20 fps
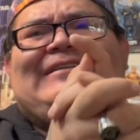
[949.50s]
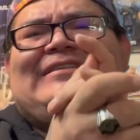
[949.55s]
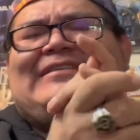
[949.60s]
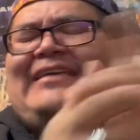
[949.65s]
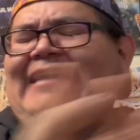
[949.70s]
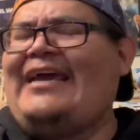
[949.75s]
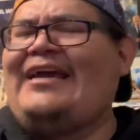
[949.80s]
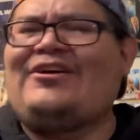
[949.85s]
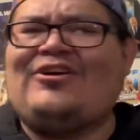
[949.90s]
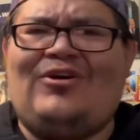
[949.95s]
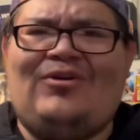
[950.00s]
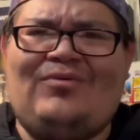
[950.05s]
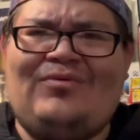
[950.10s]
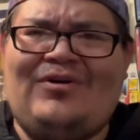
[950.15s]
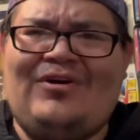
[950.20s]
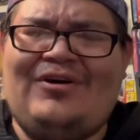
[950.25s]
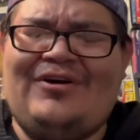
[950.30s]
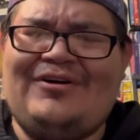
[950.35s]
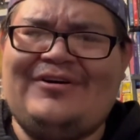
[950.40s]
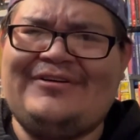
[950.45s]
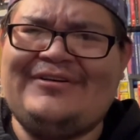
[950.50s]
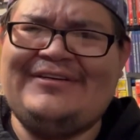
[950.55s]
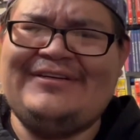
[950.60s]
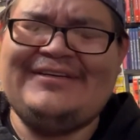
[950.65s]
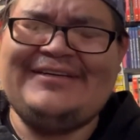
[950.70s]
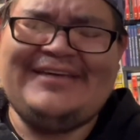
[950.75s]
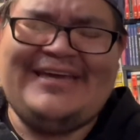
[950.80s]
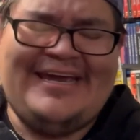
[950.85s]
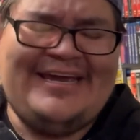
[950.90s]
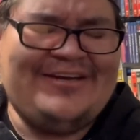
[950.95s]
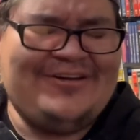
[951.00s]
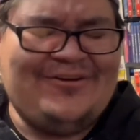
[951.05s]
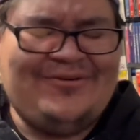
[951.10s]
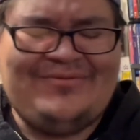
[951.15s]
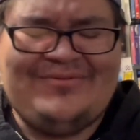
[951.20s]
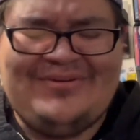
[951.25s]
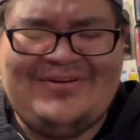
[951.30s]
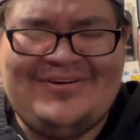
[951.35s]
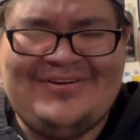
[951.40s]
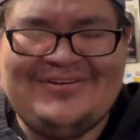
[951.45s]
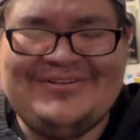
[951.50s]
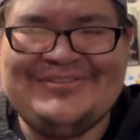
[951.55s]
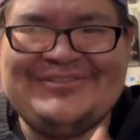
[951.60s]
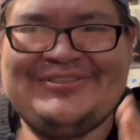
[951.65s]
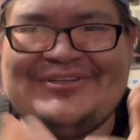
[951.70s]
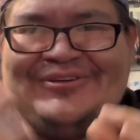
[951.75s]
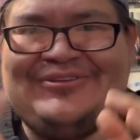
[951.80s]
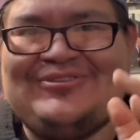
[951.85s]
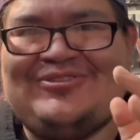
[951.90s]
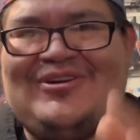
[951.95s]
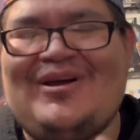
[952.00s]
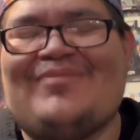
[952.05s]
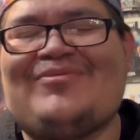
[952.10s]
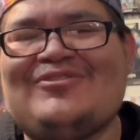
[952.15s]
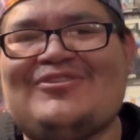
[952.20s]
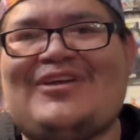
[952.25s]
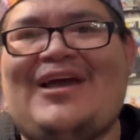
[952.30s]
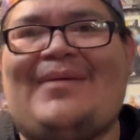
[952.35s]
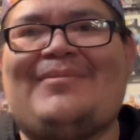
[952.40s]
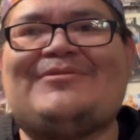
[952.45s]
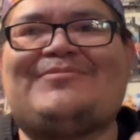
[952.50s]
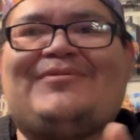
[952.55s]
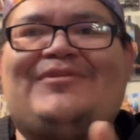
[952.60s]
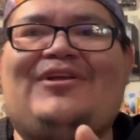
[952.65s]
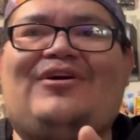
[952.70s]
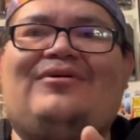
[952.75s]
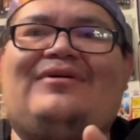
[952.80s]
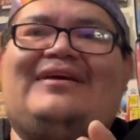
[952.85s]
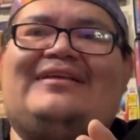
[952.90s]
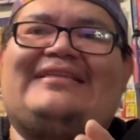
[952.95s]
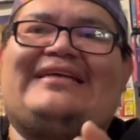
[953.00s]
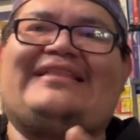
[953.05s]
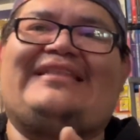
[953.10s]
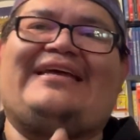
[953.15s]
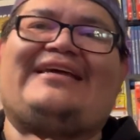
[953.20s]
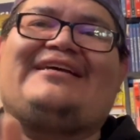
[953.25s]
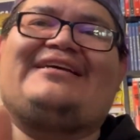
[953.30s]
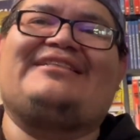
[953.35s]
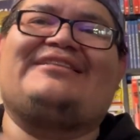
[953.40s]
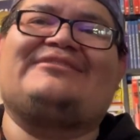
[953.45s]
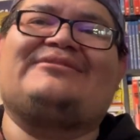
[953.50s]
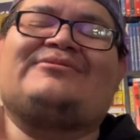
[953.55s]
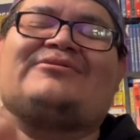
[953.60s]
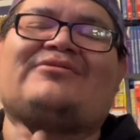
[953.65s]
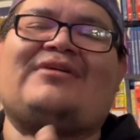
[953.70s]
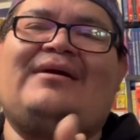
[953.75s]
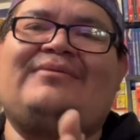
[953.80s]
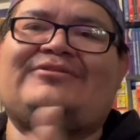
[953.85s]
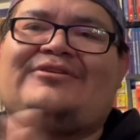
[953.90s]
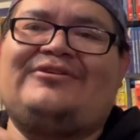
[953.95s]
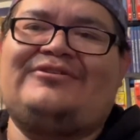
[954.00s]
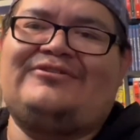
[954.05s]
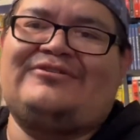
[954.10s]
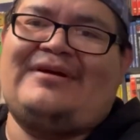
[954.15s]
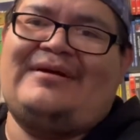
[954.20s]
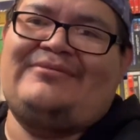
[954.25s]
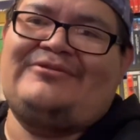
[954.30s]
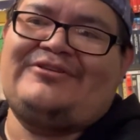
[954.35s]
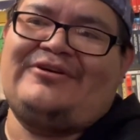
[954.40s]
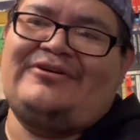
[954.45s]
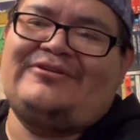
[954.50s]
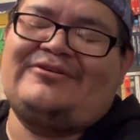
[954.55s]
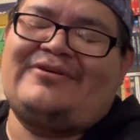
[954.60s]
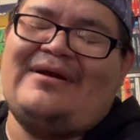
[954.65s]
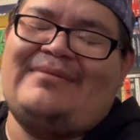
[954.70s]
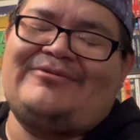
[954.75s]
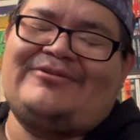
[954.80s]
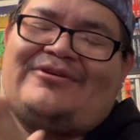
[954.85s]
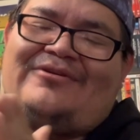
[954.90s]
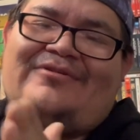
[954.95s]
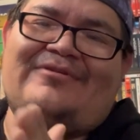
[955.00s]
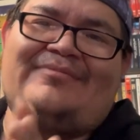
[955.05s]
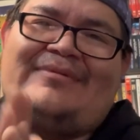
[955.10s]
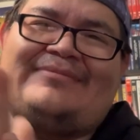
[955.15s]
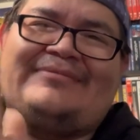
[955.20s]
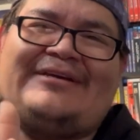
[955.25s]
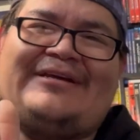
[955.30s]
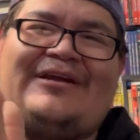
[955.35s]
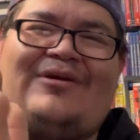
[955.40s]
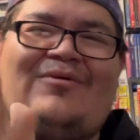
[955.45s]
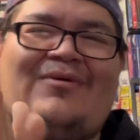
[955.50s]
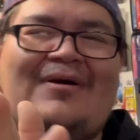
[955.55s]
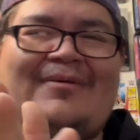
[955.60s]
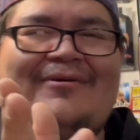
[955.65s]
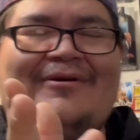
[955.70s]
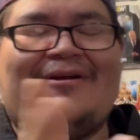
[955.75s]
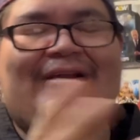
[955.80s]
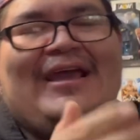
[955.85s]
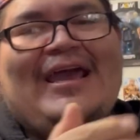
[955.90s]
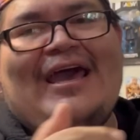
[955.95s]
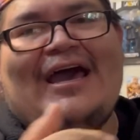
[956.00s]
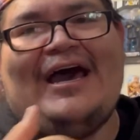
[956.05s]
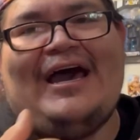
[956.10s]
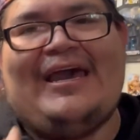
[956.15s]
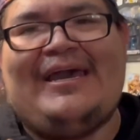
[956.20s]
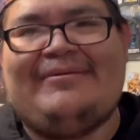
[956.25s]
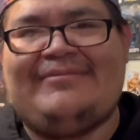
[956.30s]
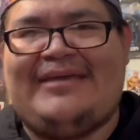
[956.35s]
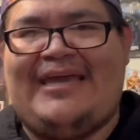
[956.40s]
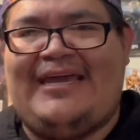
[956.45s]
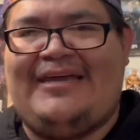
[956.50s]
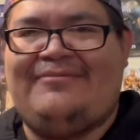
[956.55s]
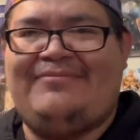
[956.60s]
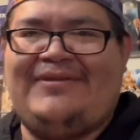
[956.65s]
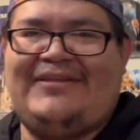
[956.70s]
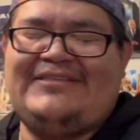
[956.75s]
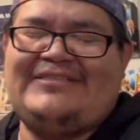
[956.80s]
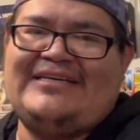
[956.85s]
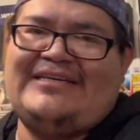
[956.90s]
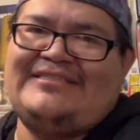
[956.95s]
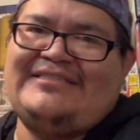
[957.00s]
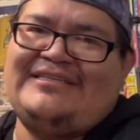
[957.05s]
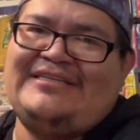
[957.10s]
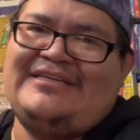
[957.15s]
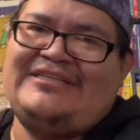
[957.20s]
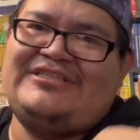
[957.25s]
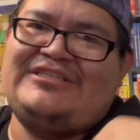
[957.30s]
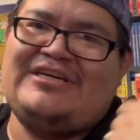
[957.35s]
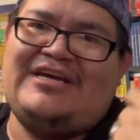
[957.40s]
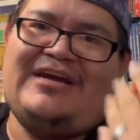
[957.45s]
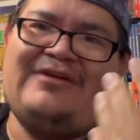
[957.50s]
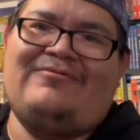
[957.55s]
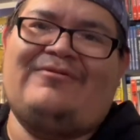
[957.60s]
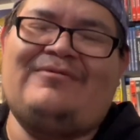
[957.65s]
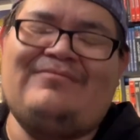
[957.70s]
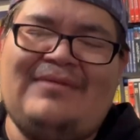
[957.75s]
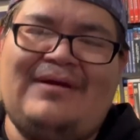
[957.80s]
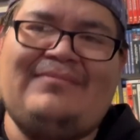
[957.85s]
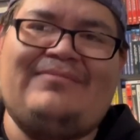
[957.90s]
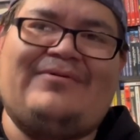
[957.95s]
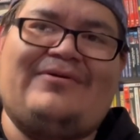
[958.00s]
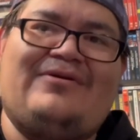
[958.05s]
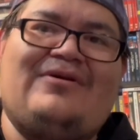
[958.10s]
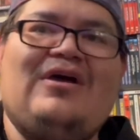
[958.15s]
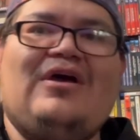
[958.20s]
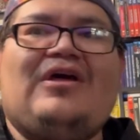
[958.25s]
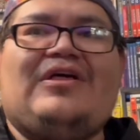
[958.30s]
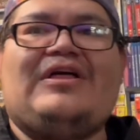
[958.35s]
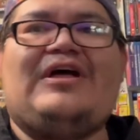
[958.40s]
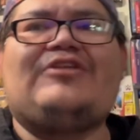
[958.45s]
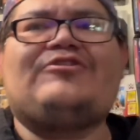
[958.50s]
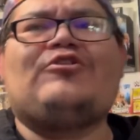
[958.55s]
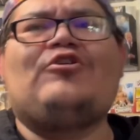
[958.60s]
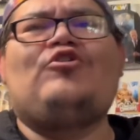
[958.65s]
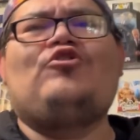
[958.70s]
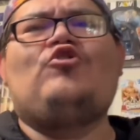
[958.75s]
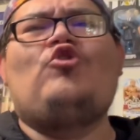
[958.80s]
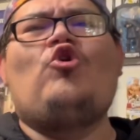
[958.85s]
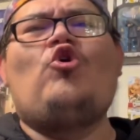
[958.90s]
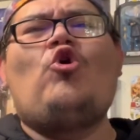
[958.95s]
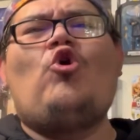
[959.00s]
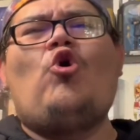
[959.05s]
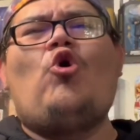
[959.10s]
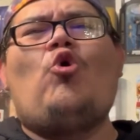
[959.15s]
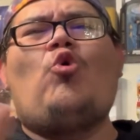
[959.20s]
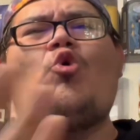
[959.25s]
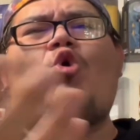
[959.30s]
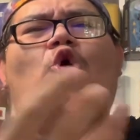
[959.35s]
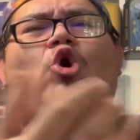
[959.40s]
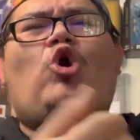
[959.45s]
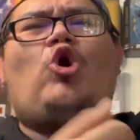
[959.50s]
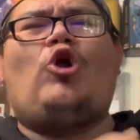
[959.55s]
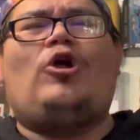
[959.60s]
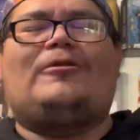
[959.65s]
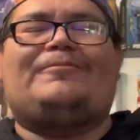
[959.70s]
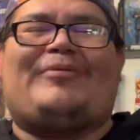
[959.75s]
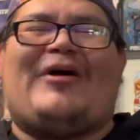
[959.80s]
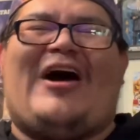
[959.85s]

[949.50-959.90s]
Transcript: Can't go wrong, can't go wrong. So drop those comments below, hit that like, hit that subscribe, share it to your grandma, share it to your grandpa, share it to bum down at Walmart. I am KMB the Sexy Ninja, and remember that the New World